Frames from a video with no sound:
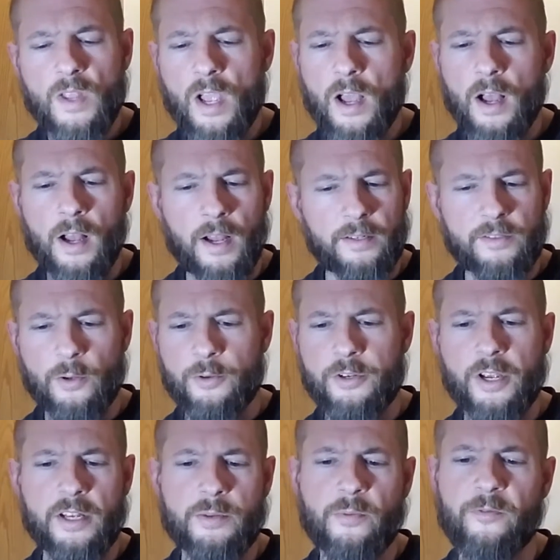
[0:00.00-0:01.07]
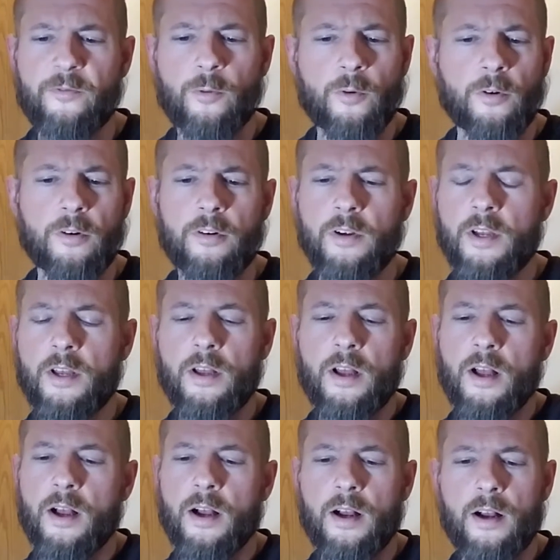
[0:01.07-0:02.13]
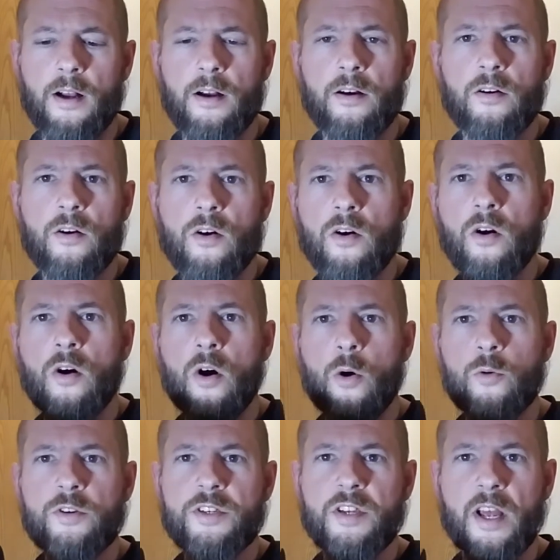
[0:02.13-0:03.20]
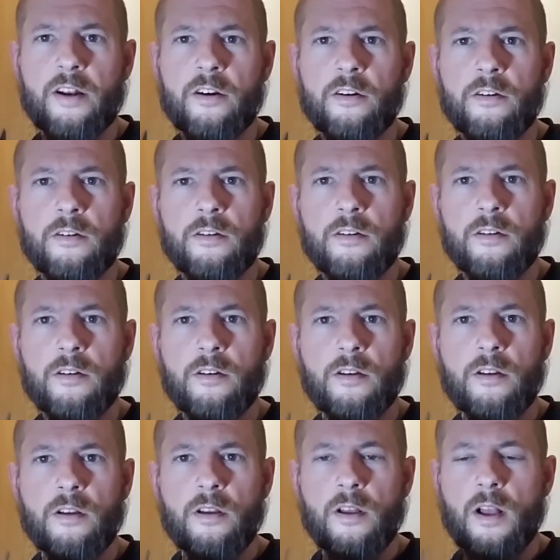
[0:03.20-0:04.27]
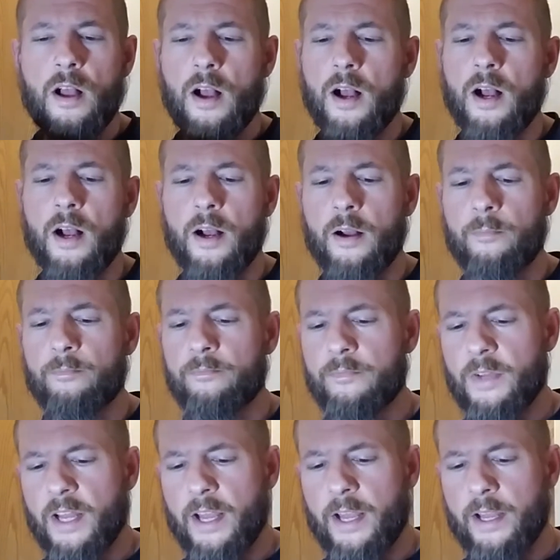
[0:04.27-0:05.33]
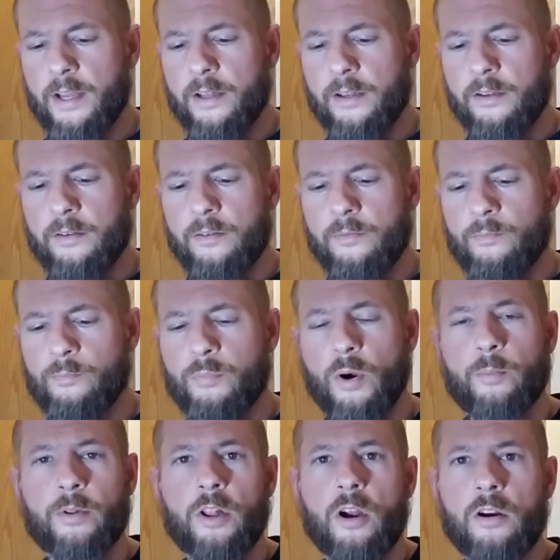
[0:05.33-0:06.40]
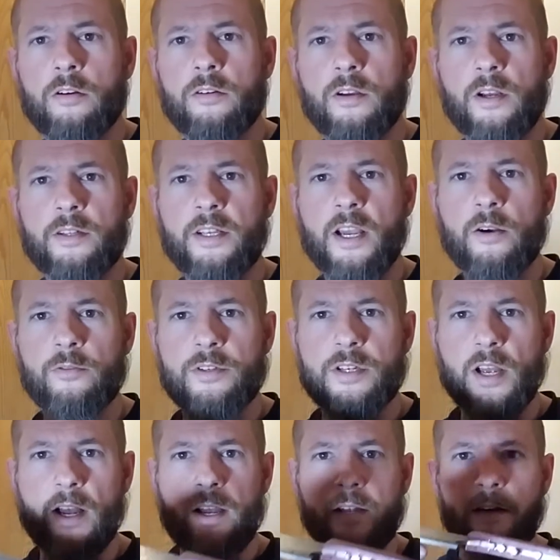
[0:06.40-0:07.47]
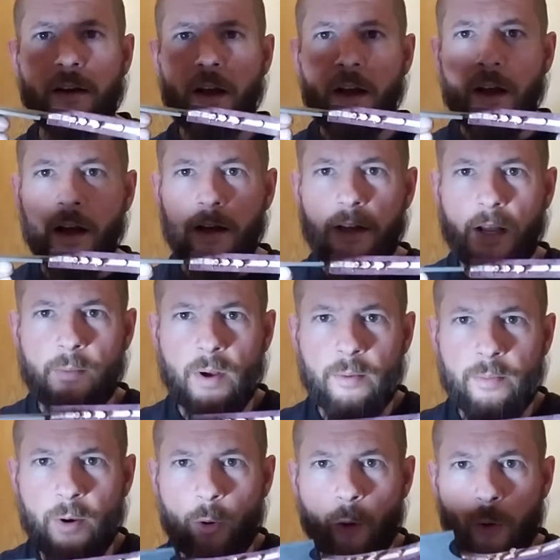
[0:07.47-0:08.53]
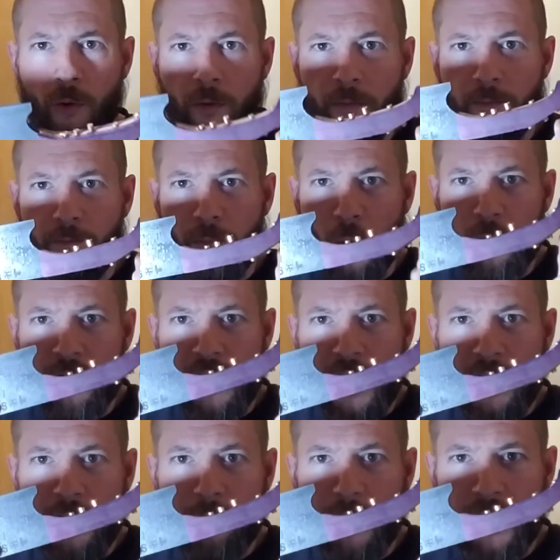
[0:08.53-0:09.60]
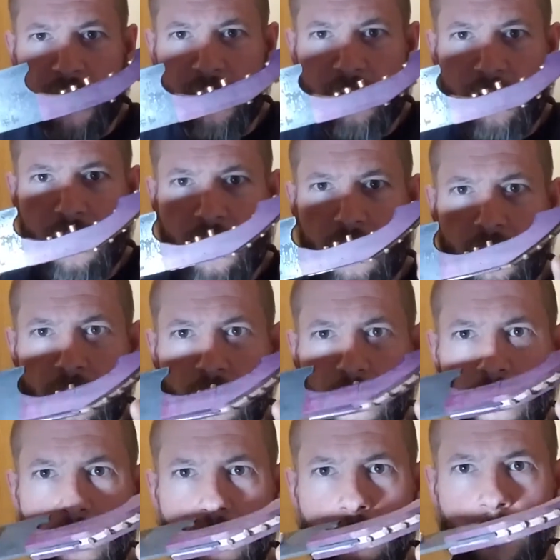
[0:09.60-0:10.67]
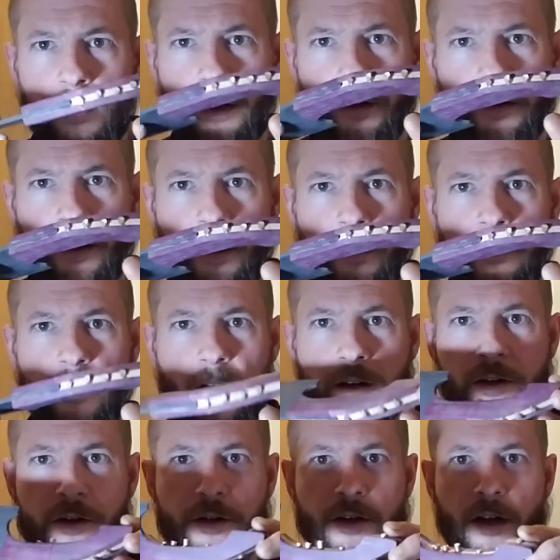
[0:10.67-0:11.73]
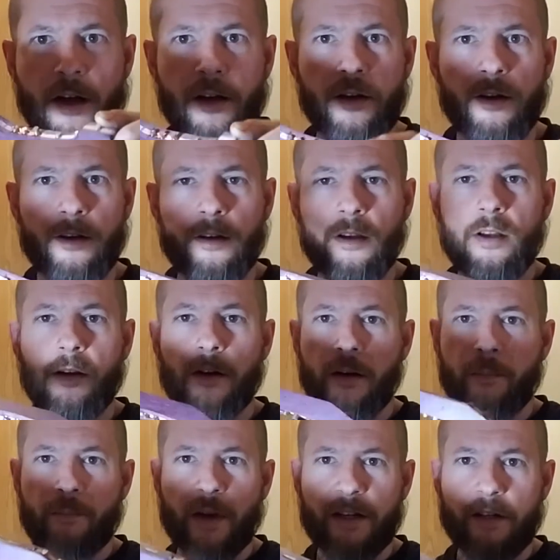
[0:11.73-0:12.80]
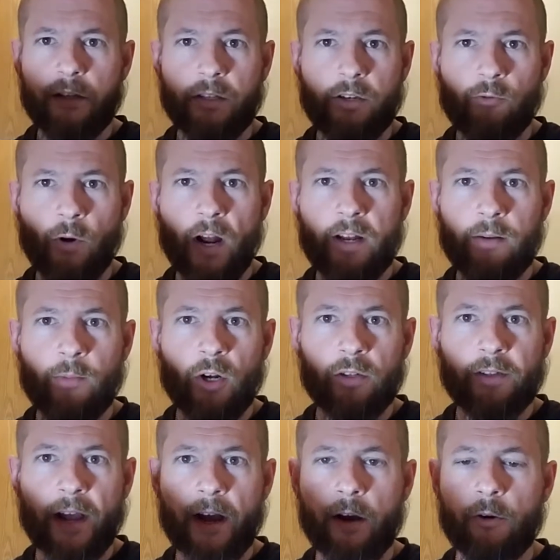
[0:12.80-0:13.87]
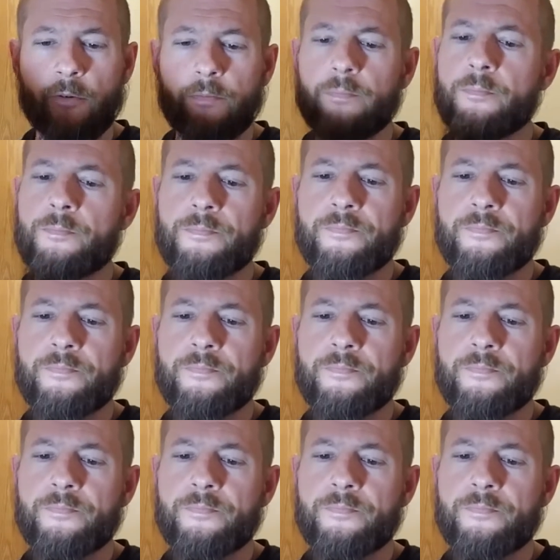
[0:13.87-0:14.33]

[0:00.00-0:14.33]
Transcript: I told you guys before, oak center and purple heart on the outside. Got my mosaic pins all in there. I just gotta basically grind them all down,